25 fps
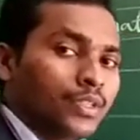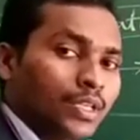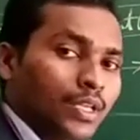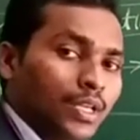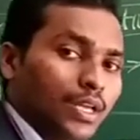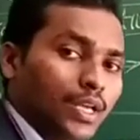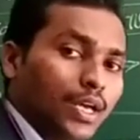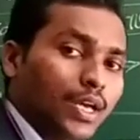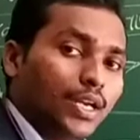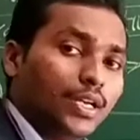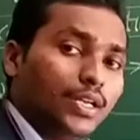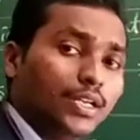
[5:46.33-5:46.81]

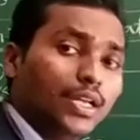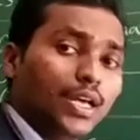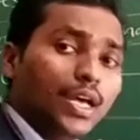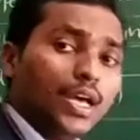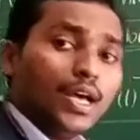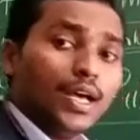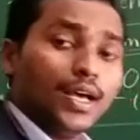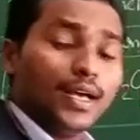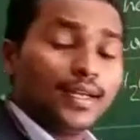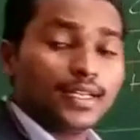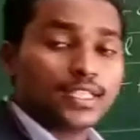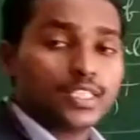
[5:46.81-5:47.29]

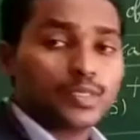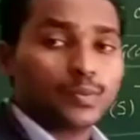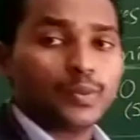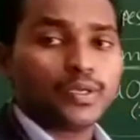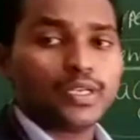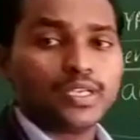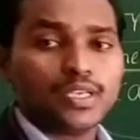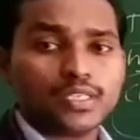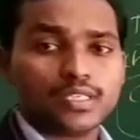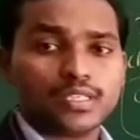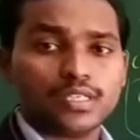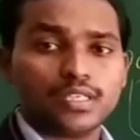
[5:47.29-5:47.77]
And
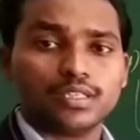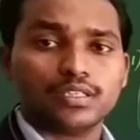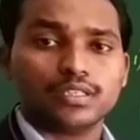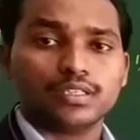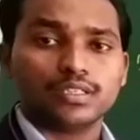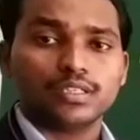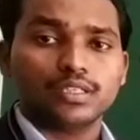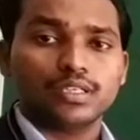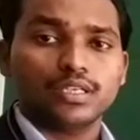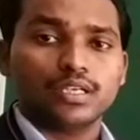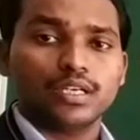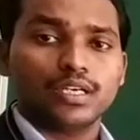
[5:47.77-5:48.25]

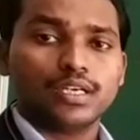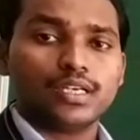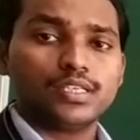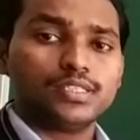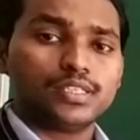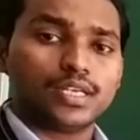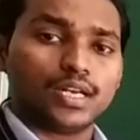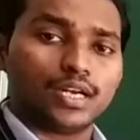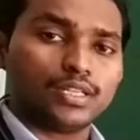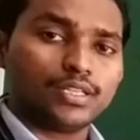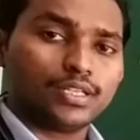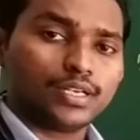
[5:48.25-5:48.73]
respiration is
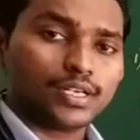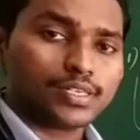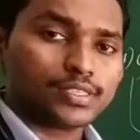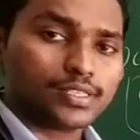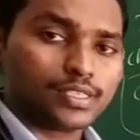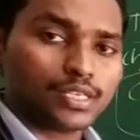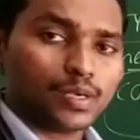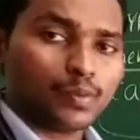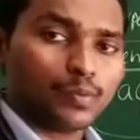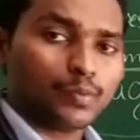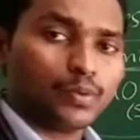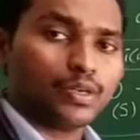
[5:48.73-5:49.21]
another
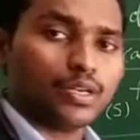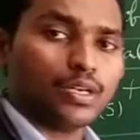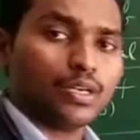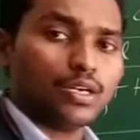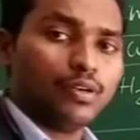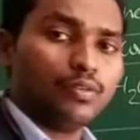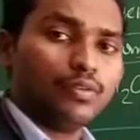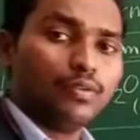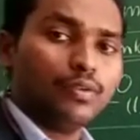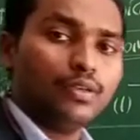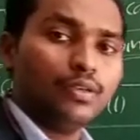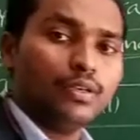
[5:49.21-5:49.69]
example
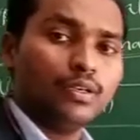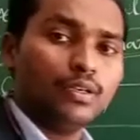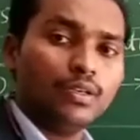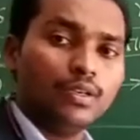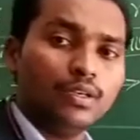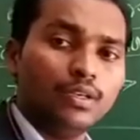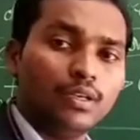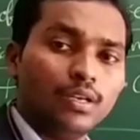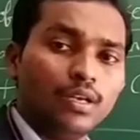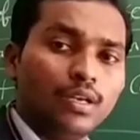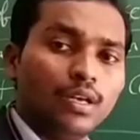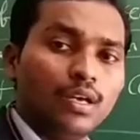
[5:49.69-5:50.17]

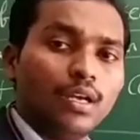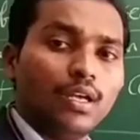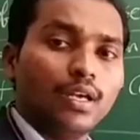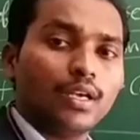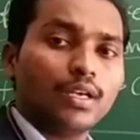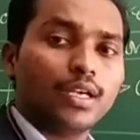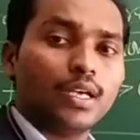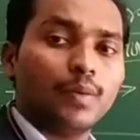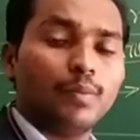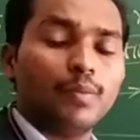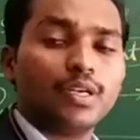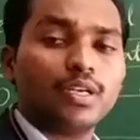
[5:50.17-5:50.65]

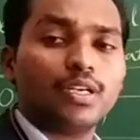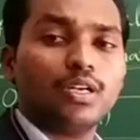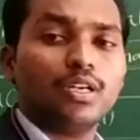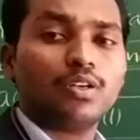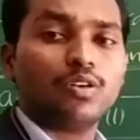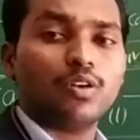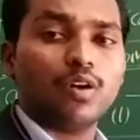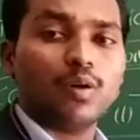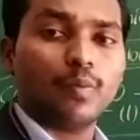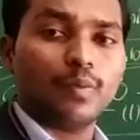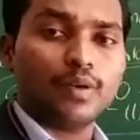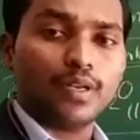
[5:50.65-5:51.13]
of chemical
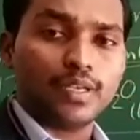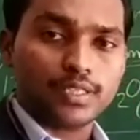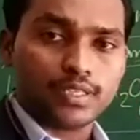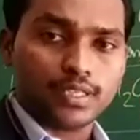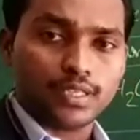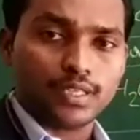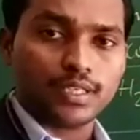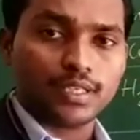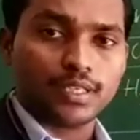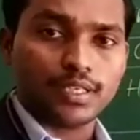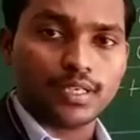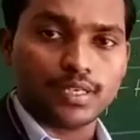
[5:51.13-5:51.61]

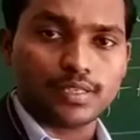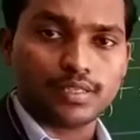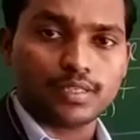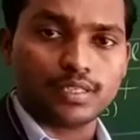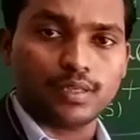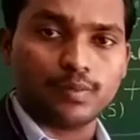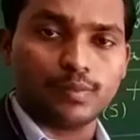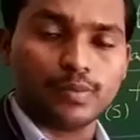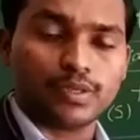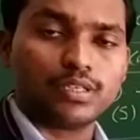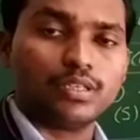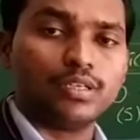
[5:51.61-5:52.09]
combination
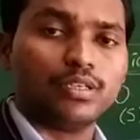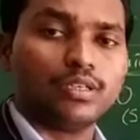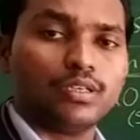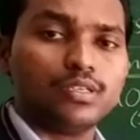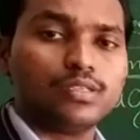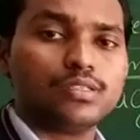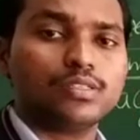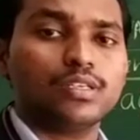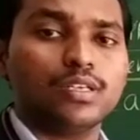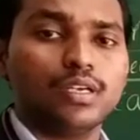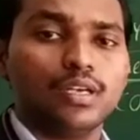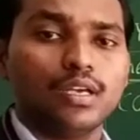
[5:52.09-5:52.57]
reaction,
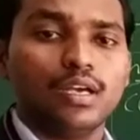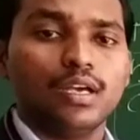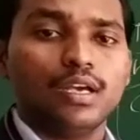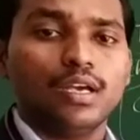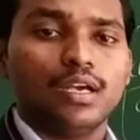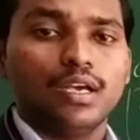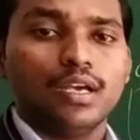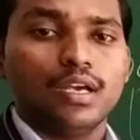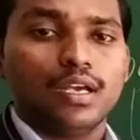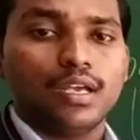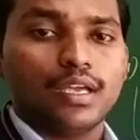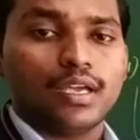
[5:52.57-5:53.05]
because
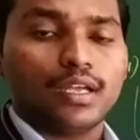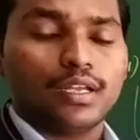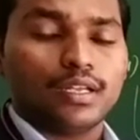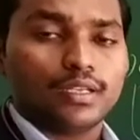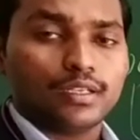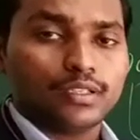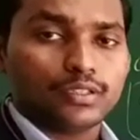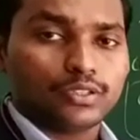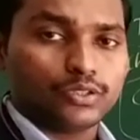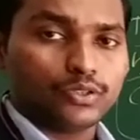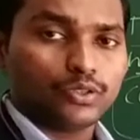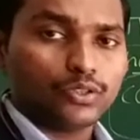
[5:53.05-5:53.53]

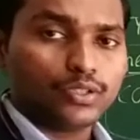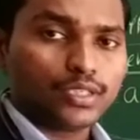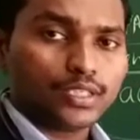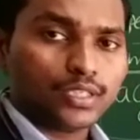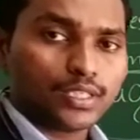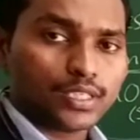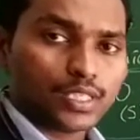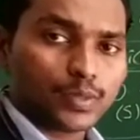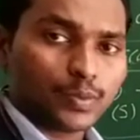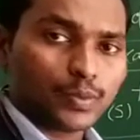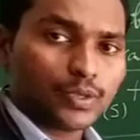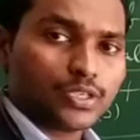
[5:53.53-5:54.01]
during
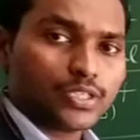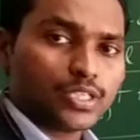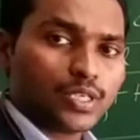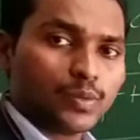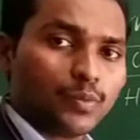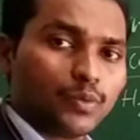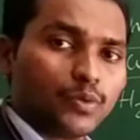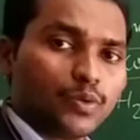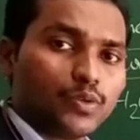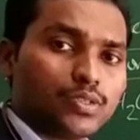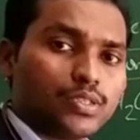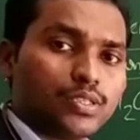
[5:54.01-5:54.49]
respiration
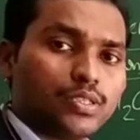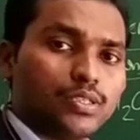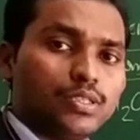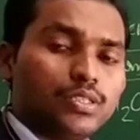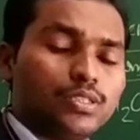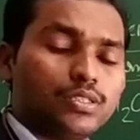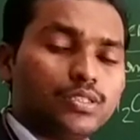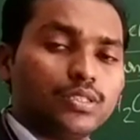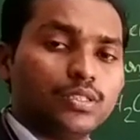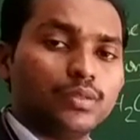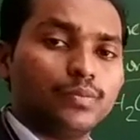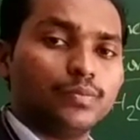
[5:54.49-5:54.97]

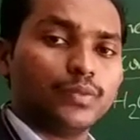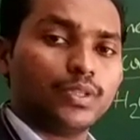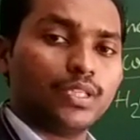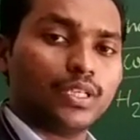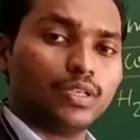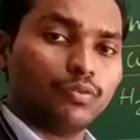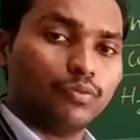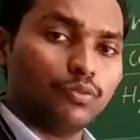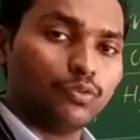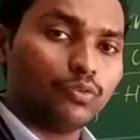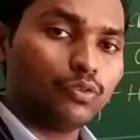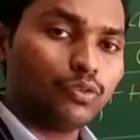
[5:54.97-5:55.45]
process, the
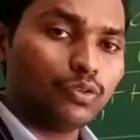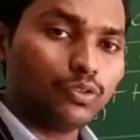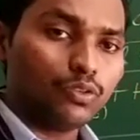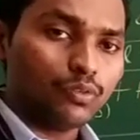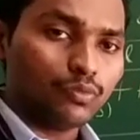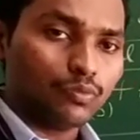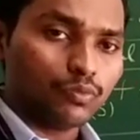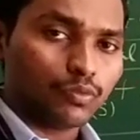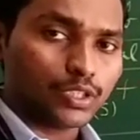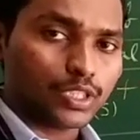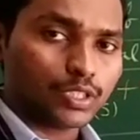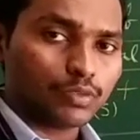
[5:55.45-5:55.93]

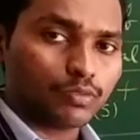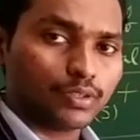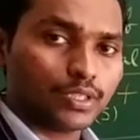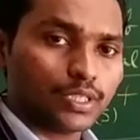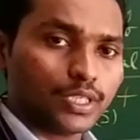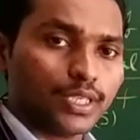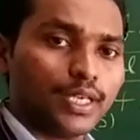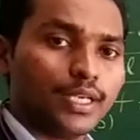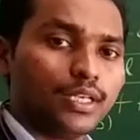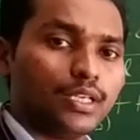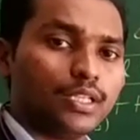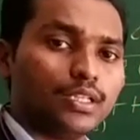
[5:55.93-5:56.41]
food which we
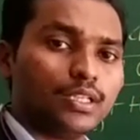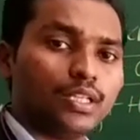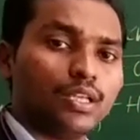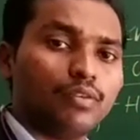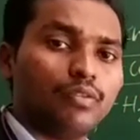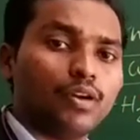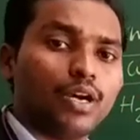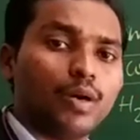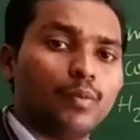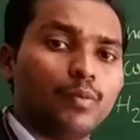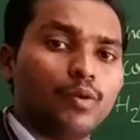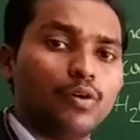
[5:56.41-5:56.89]
eat in the
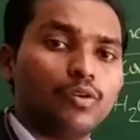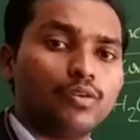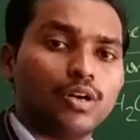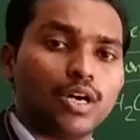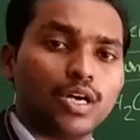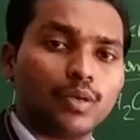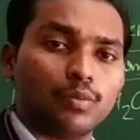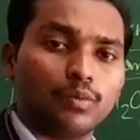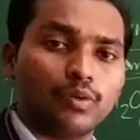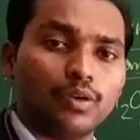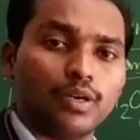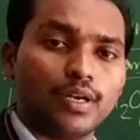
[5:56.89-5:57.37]
form of
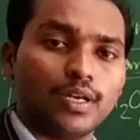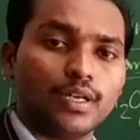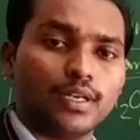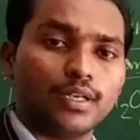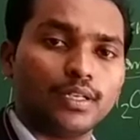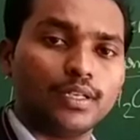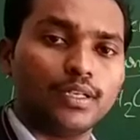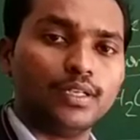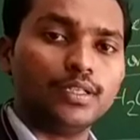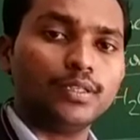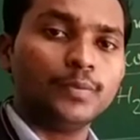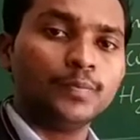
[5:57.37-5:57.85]

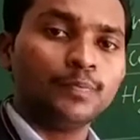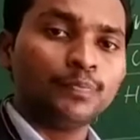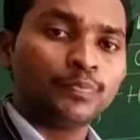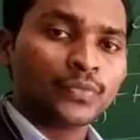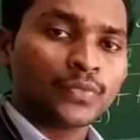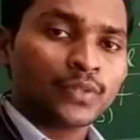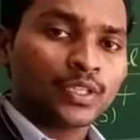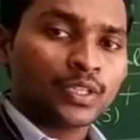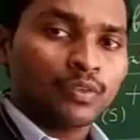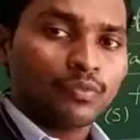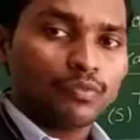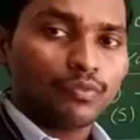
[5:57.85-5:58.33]

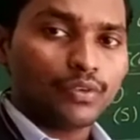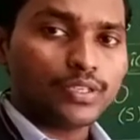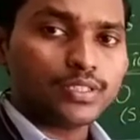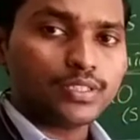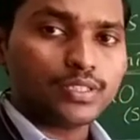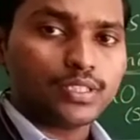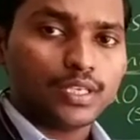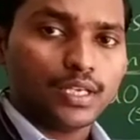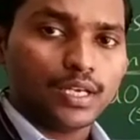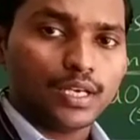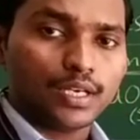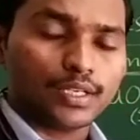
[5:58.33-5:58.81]
carbohydrate, which
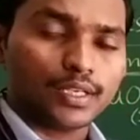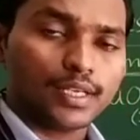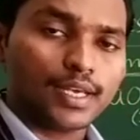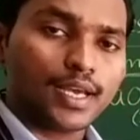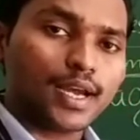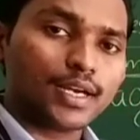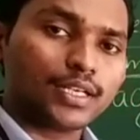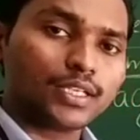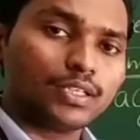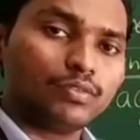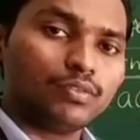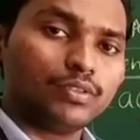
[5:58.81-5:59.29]

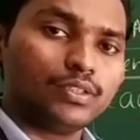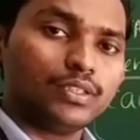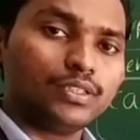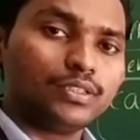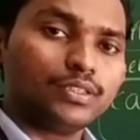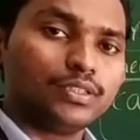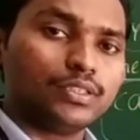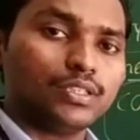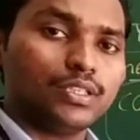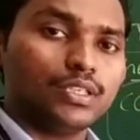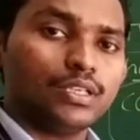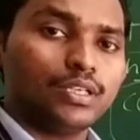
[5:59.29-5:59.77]
react
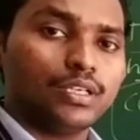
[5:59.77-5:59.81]
with